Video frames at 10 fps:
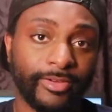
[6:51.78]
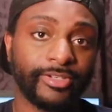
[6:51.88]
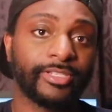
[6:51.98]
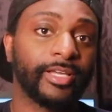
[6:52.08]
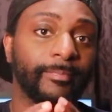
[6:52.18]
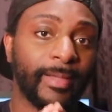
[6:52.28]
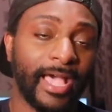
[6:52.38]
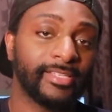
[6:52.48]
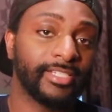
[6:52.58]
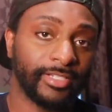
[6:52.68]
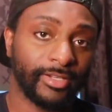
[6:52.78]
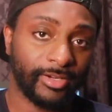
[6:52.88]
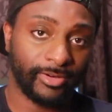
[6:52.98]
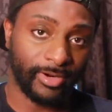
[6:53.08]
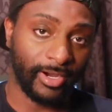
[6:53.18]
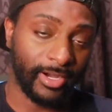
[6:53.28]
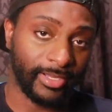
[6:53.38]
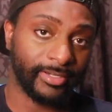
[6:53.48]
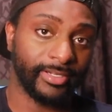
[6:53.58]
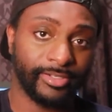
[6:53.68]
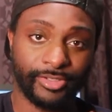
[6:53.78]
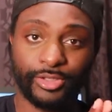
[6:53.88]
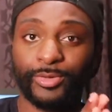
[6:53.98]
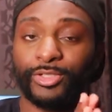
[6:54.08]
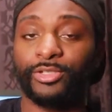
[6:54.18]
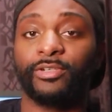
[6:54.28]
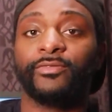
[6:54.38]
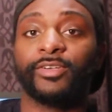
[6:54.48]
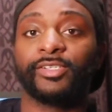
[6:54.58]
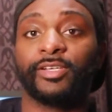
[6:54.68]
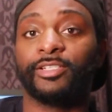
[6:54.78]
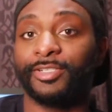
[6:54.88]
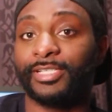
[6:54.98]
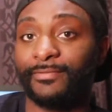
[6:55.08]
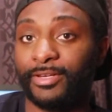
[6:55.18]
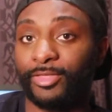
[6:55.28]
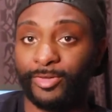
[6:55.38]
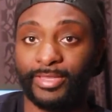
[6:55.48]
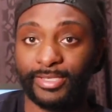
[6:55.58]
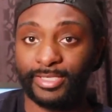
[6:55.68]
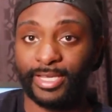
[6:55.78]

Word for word: There's a passage in the Quran in Surah 2 verses 173 that